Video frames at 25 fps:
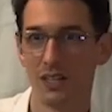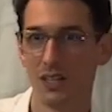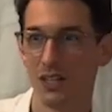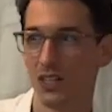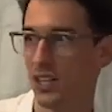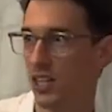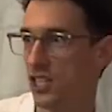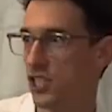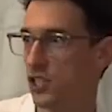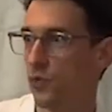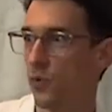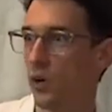
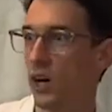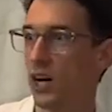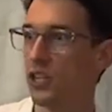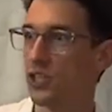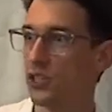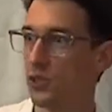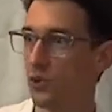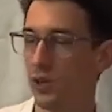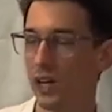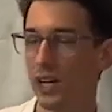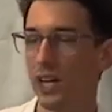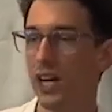That's why
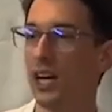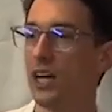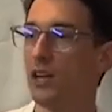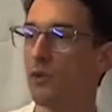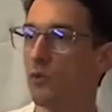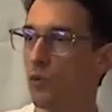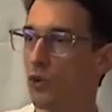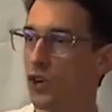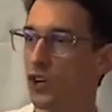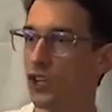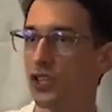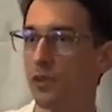it's okay.
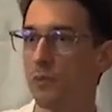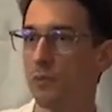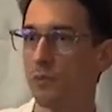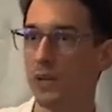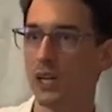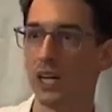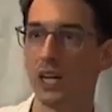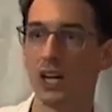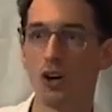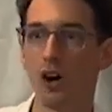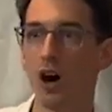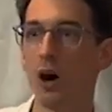
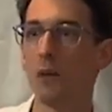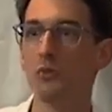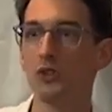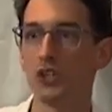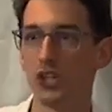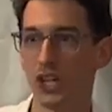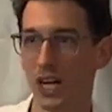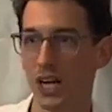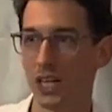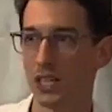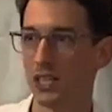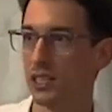Worshipping an
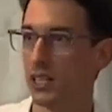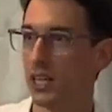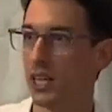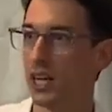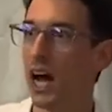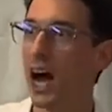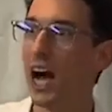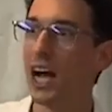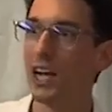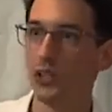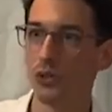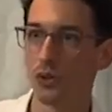object, an
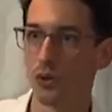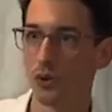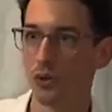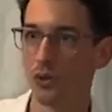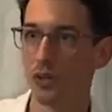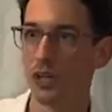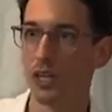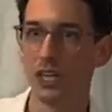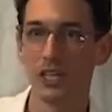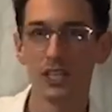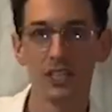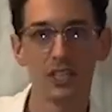
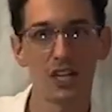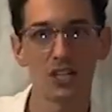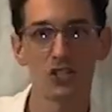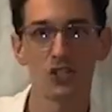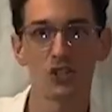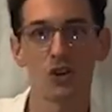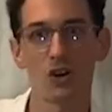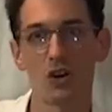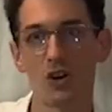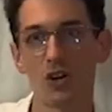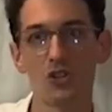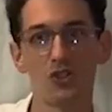idol, it
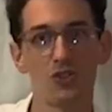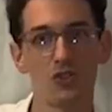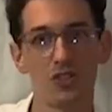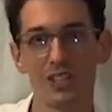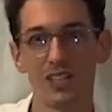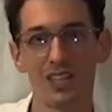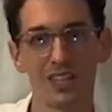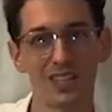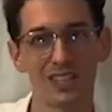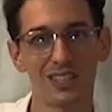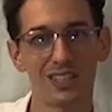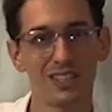doesn't
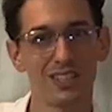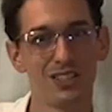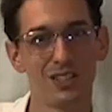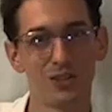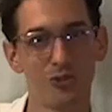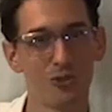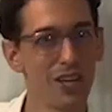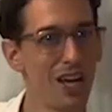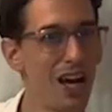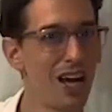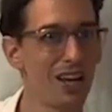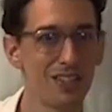contradict the
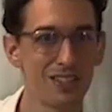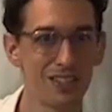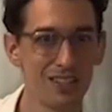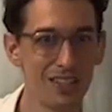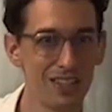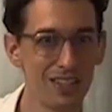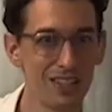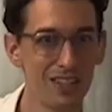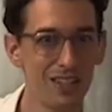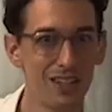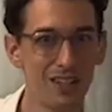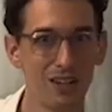
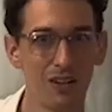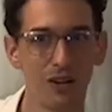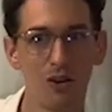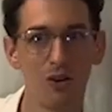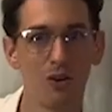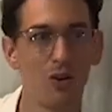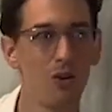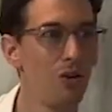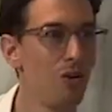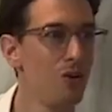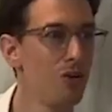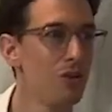reality.
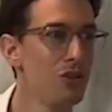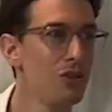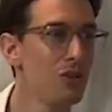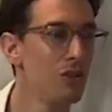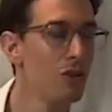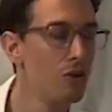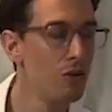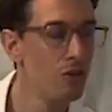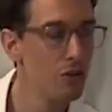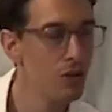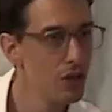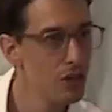Oh,
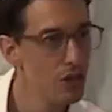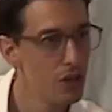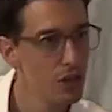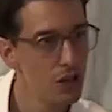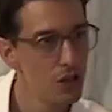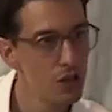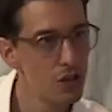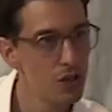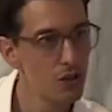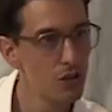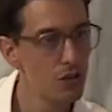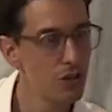
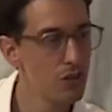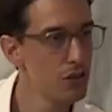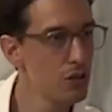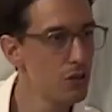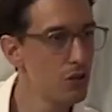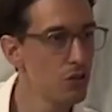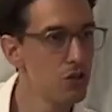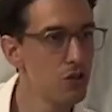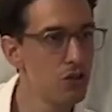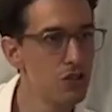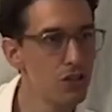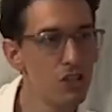
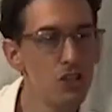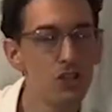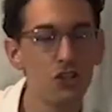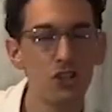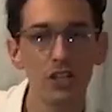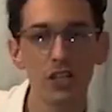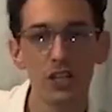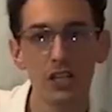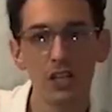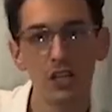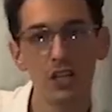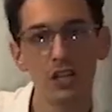you're
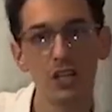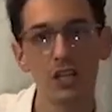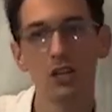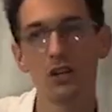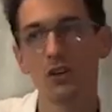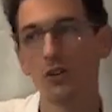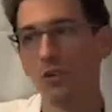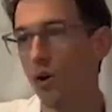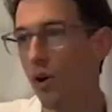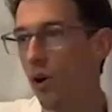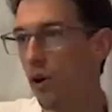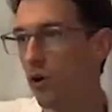teaching
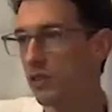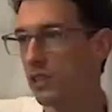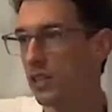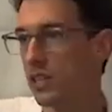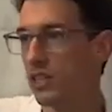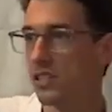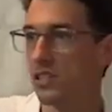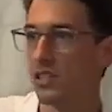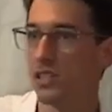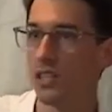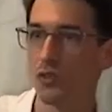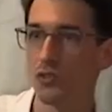here all that
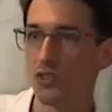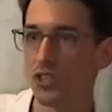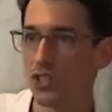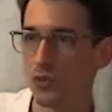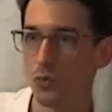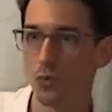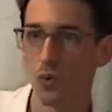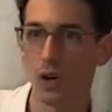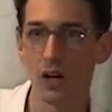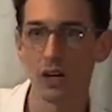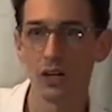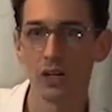is here is
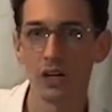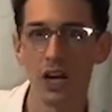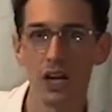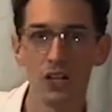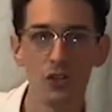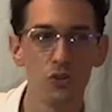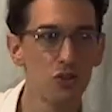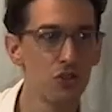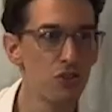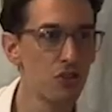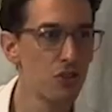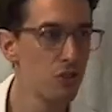one, and
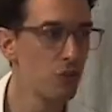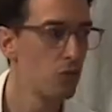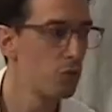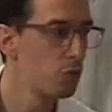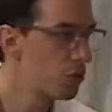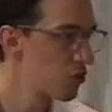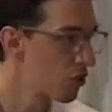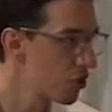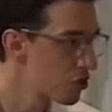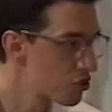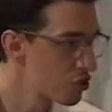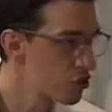you're still
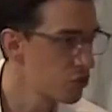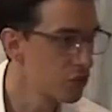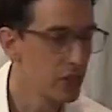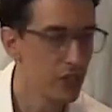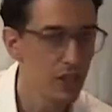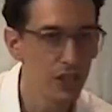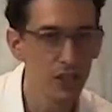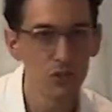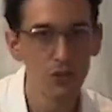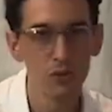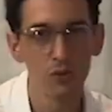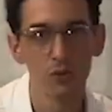
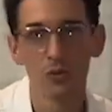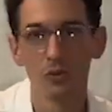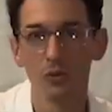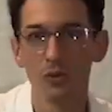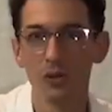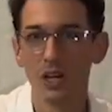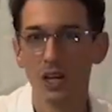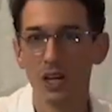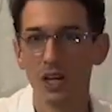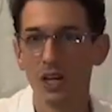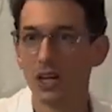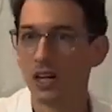prostrating to
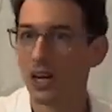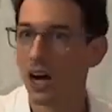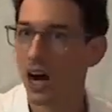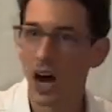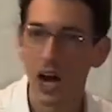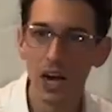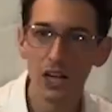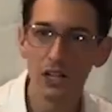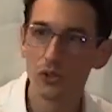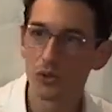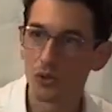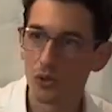
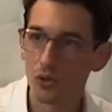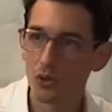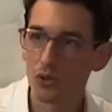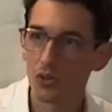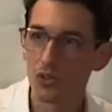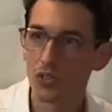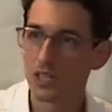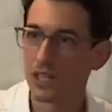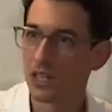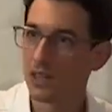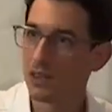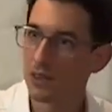
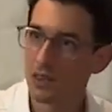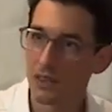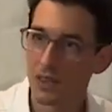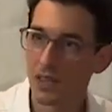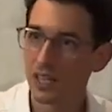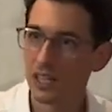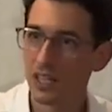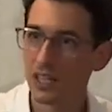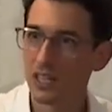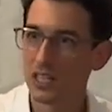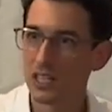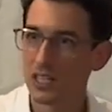idols and
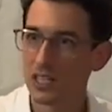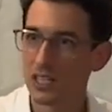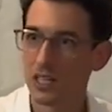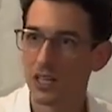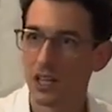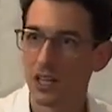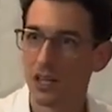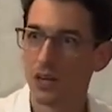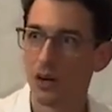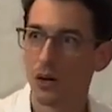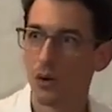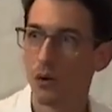things.
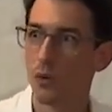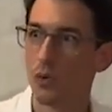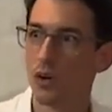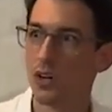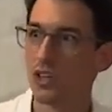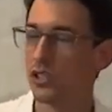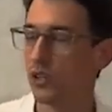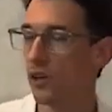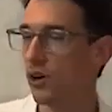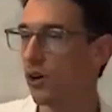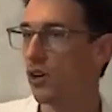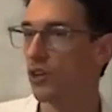
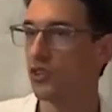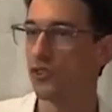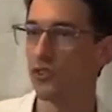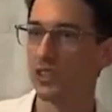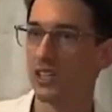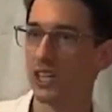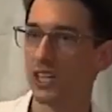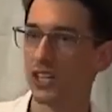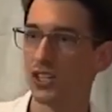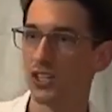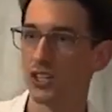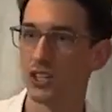Where's the
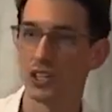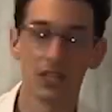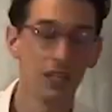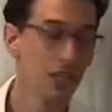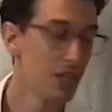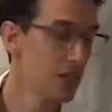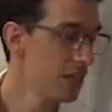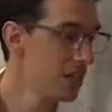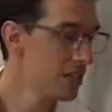contradiction?